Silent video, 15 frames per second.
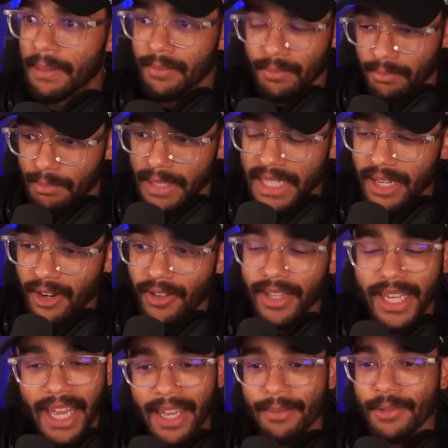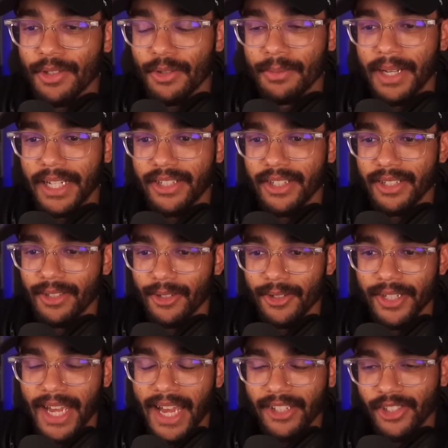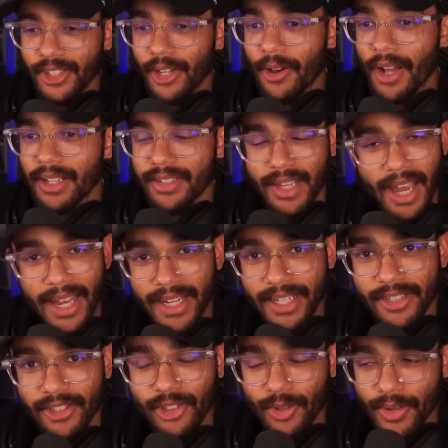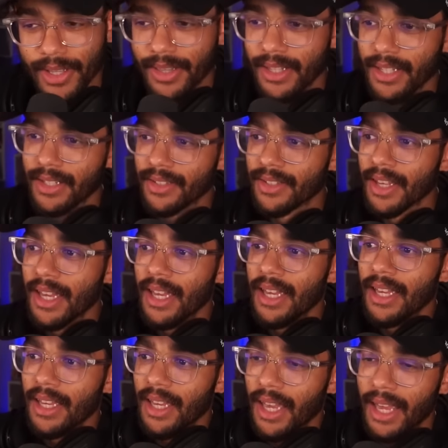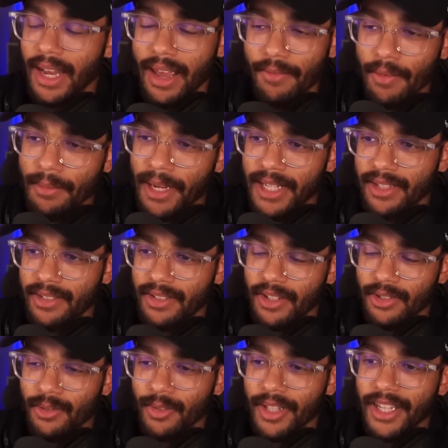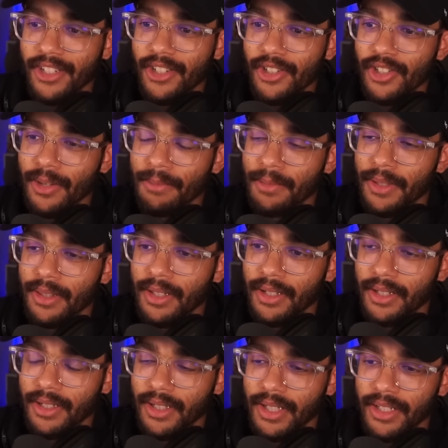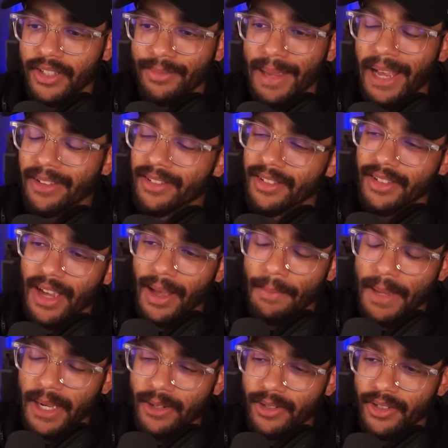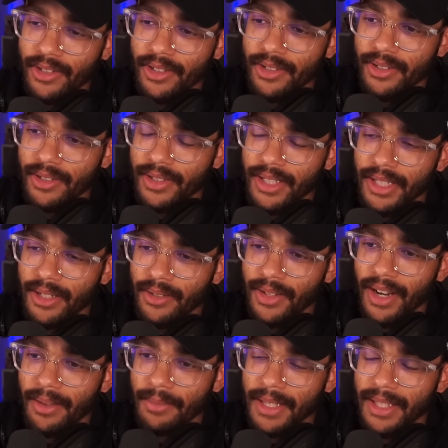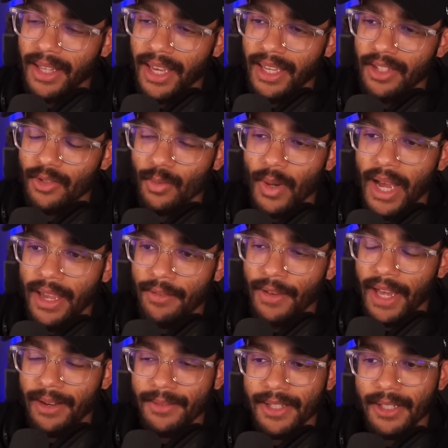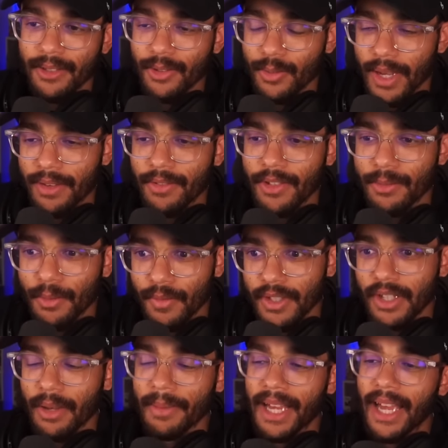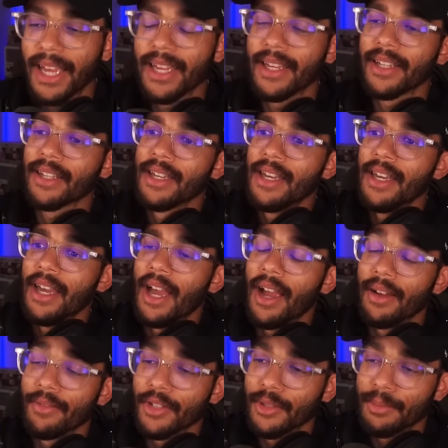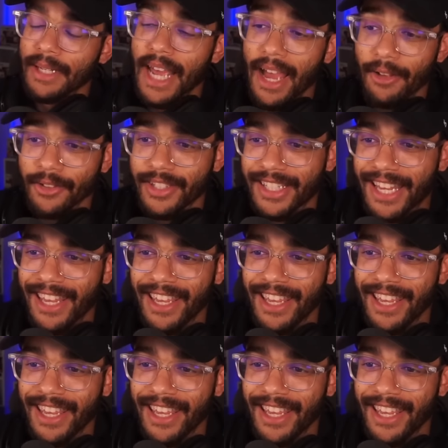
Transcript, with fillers: being on the game so much and learn to actually go outside and enjoy things. And everybody's just relationship with their uh, spouses got better too. You know what I mean? Like his wife, Adam Sandler's wife in this movie, Salma Hayek however it's pronounced,